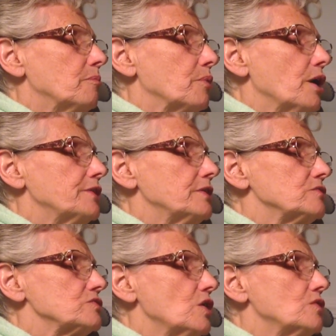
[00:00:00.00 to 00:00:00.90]
brought
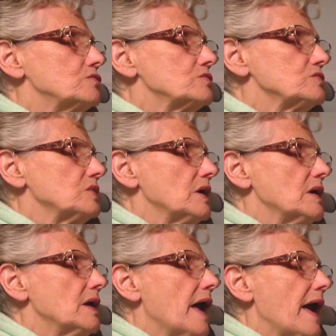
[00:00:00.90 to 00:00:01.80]
a song to
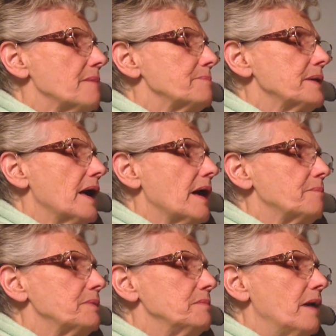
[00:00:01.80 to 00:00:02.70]
say, Happy,
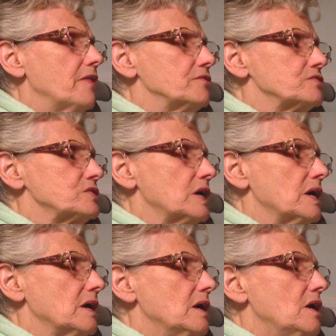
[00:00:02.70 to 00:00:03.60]
happy Mother's
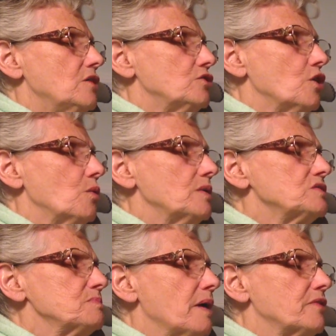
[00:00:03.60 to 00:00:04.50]
Day. No
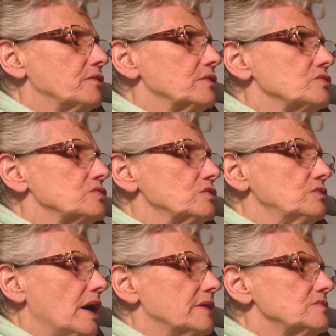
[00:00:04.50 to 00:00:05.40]
one's mother is so
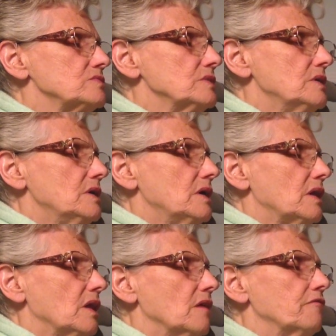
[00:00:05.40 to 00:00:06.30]
nice.
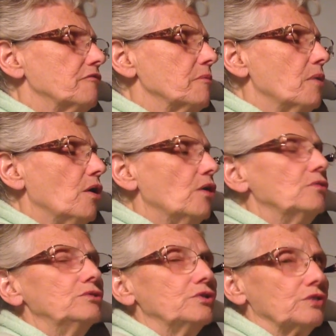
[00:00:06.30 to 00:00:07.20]
Love from
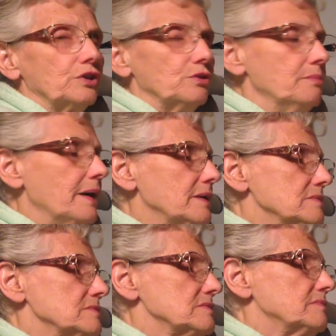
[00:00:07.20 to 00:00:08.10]
all your little
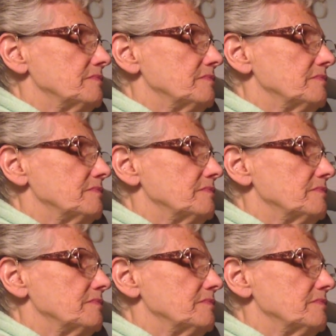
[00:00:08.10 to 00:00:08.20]
mice.